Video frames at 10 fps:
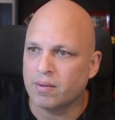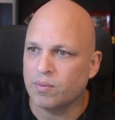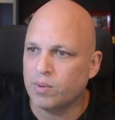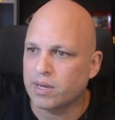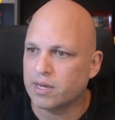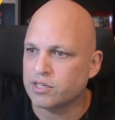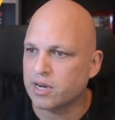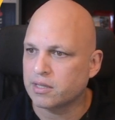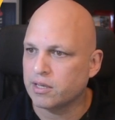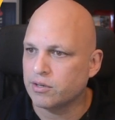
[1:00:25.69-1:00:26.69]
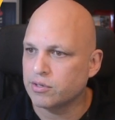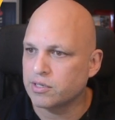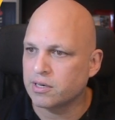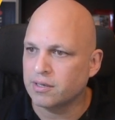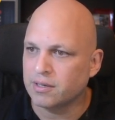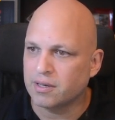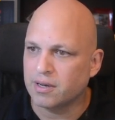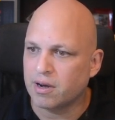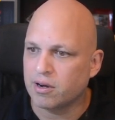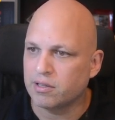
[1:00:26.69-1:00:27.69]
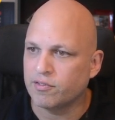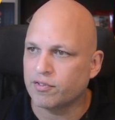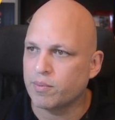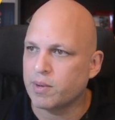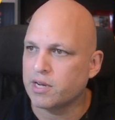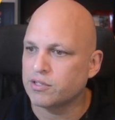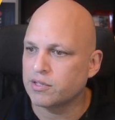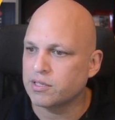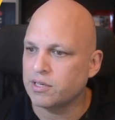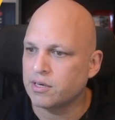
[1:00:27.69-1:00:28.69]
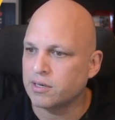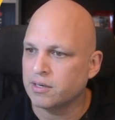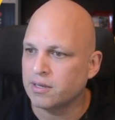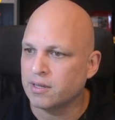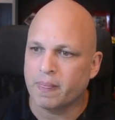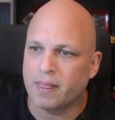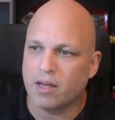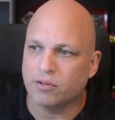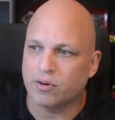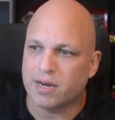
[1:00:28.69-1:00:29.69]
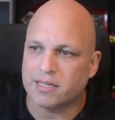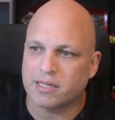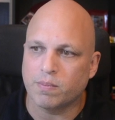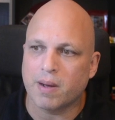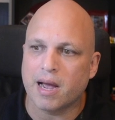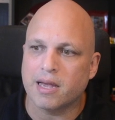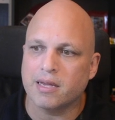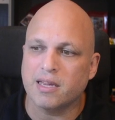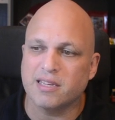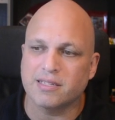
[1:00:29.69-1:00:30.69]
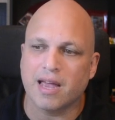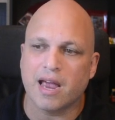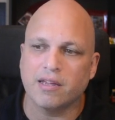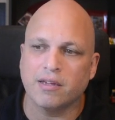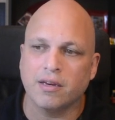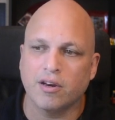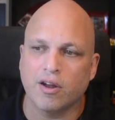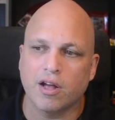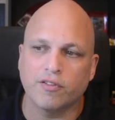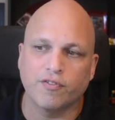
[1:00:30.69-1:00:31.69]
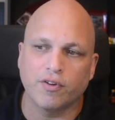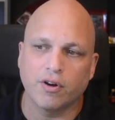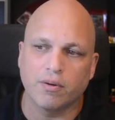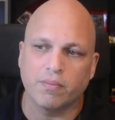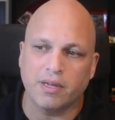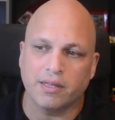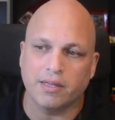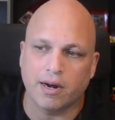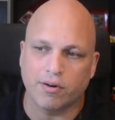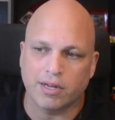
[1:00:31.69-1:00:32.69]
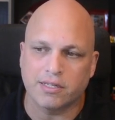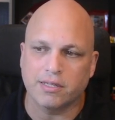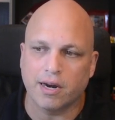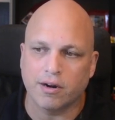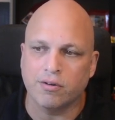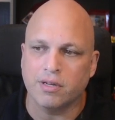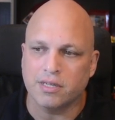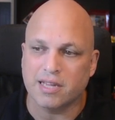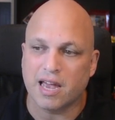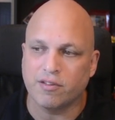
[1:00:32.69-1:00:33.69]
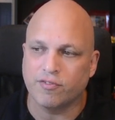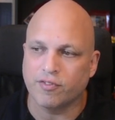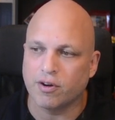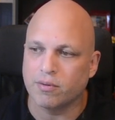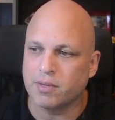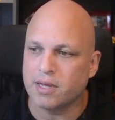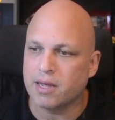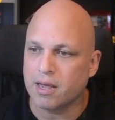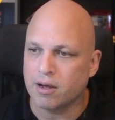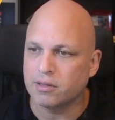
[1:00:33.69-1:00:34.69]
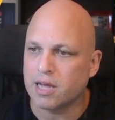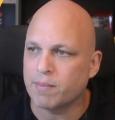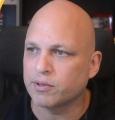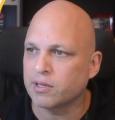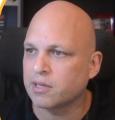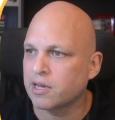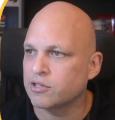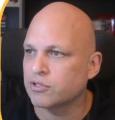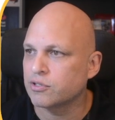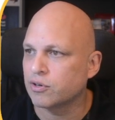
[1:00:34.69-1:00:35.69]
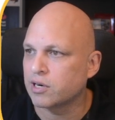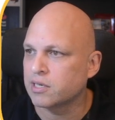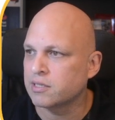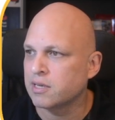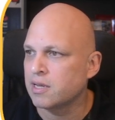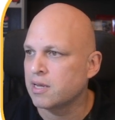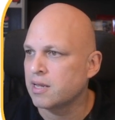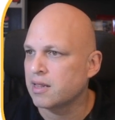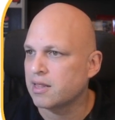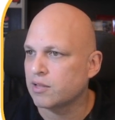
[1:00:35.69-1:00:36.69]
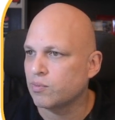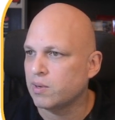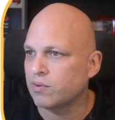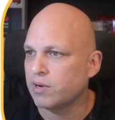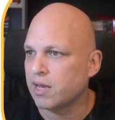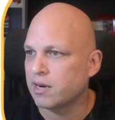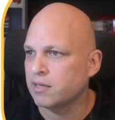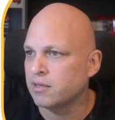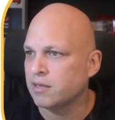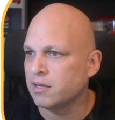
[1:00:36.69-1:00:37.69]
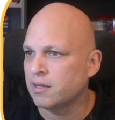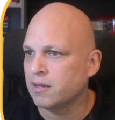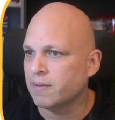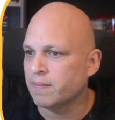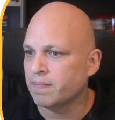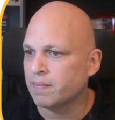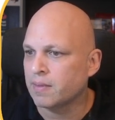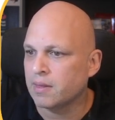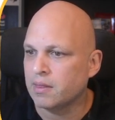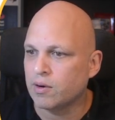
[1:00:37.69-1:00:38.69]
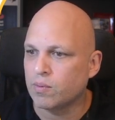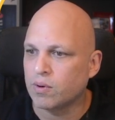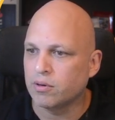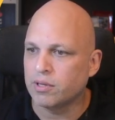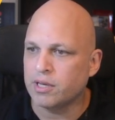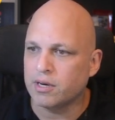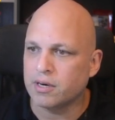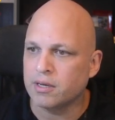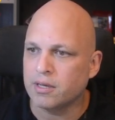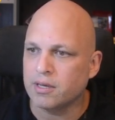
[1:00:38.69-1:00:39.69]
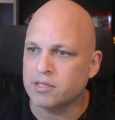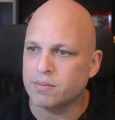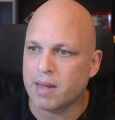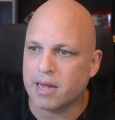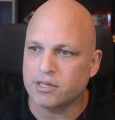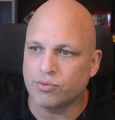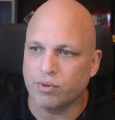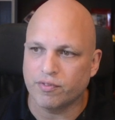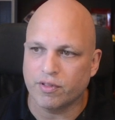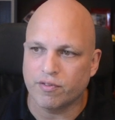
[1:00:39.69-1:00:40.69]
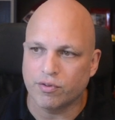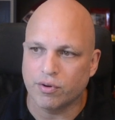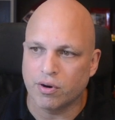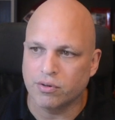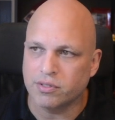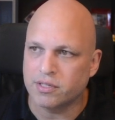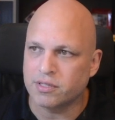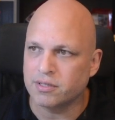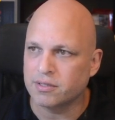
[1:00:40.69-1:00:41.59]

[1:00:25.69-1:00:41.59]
We can check the user. All the information is here. The authorized by is getting not from internal or external, is getting from the LDAP authentication source that we created. The role here is matching with the view hosts.